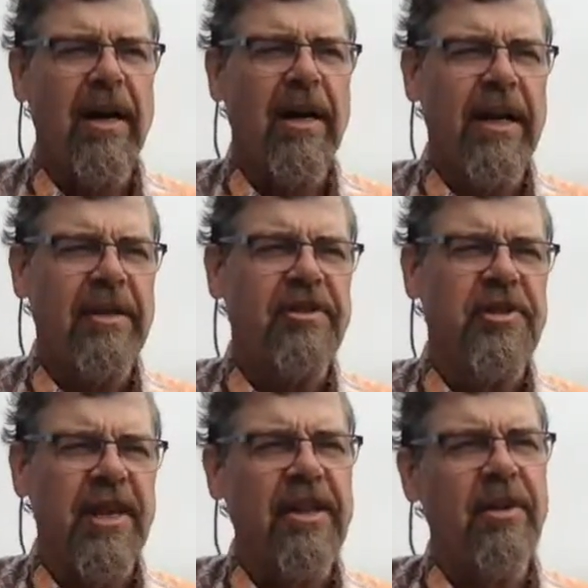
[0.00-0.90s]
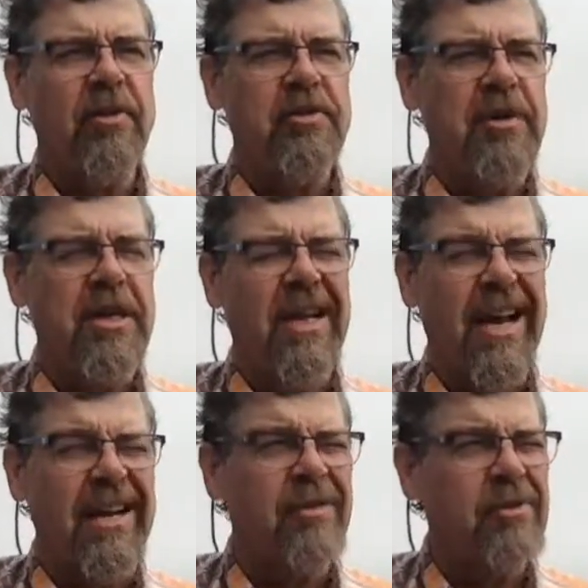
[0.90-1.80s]
And to study those, you need to
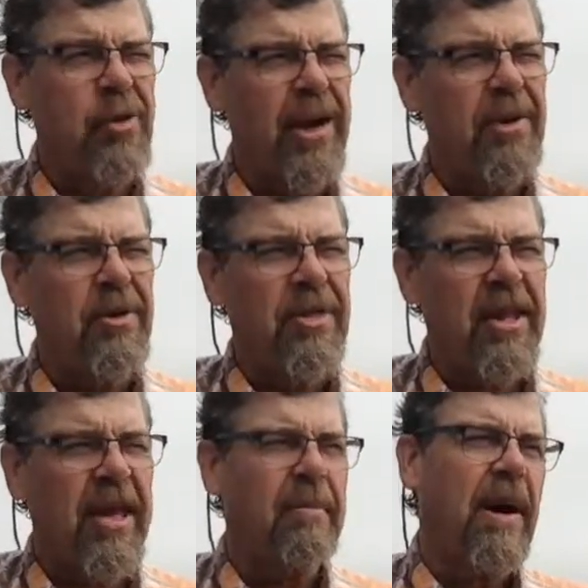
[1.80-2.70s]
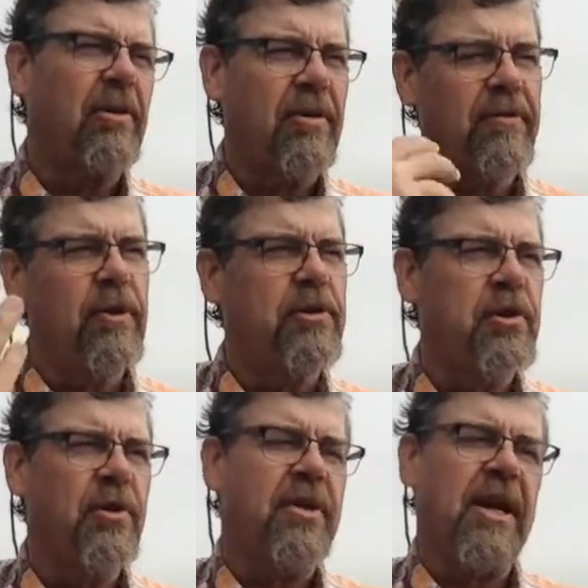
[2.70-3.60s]
kind of try to think about the
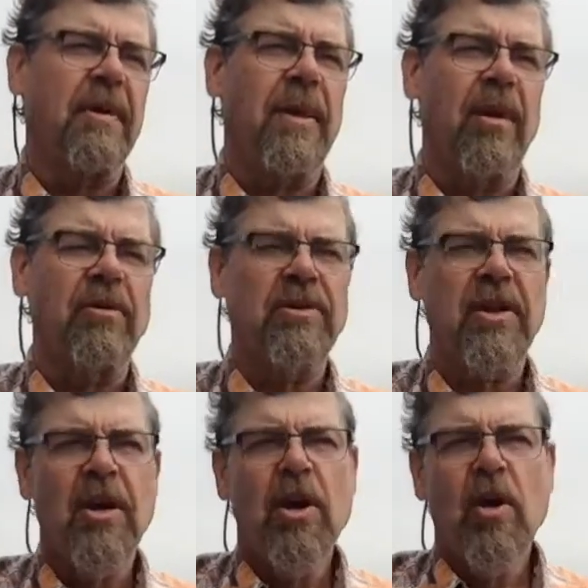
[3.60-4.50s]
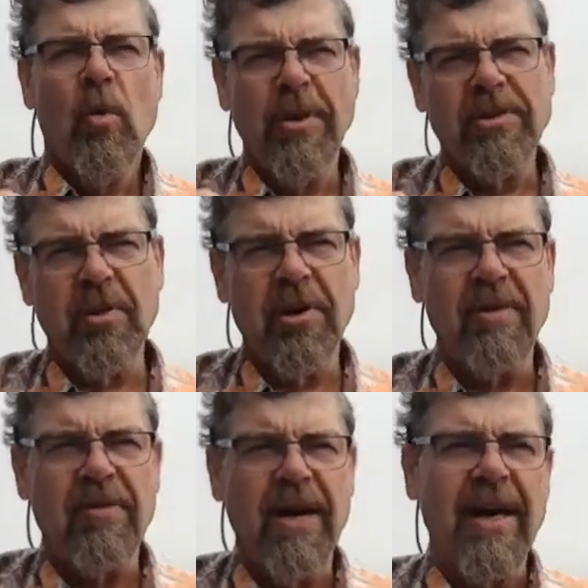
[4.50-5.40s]
future, think about what sort
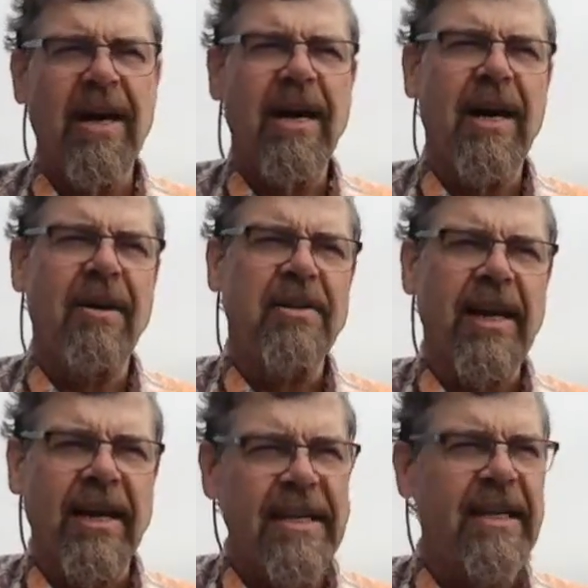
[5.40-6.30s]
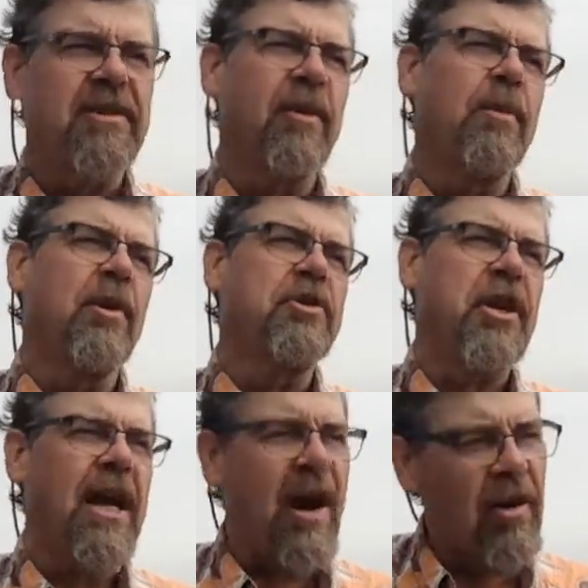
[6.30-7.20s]
of techniques are
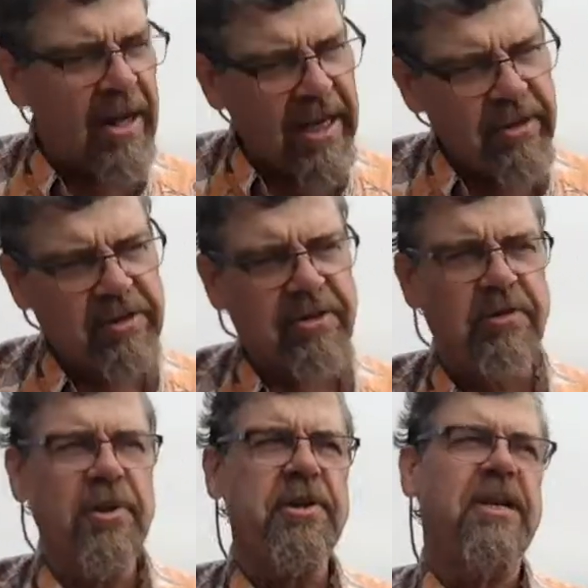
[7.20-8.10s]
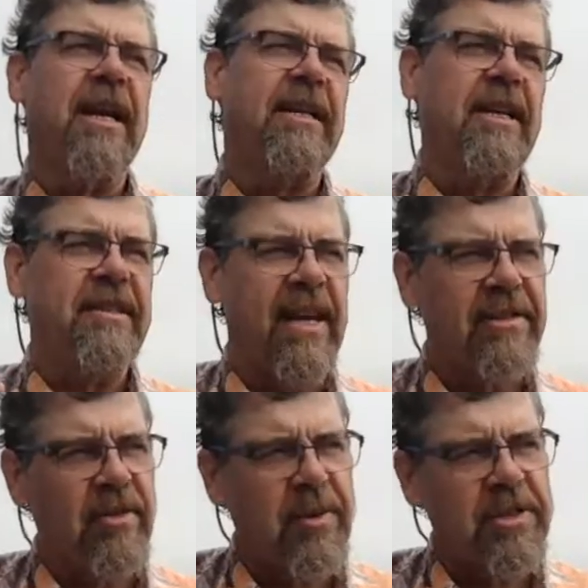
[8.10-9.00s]
emerging, how can I use those emerging techniques to
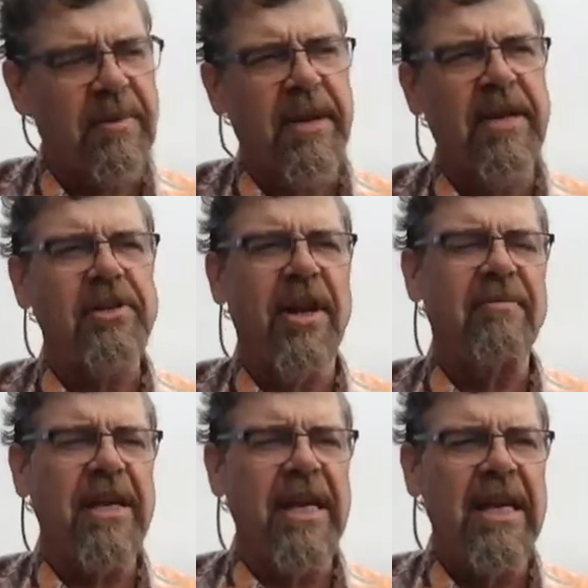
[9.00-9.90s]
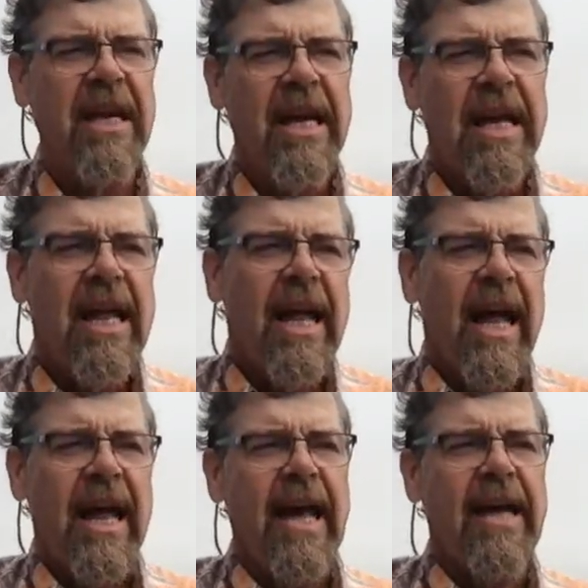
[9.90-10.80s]
ask questions about HIV,
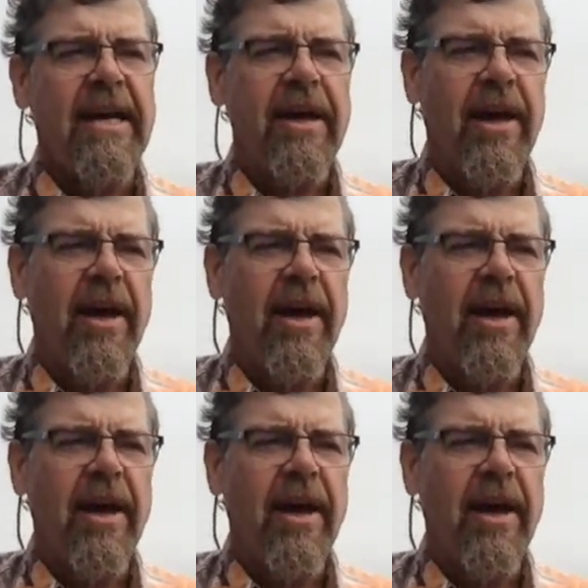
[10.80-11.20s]
and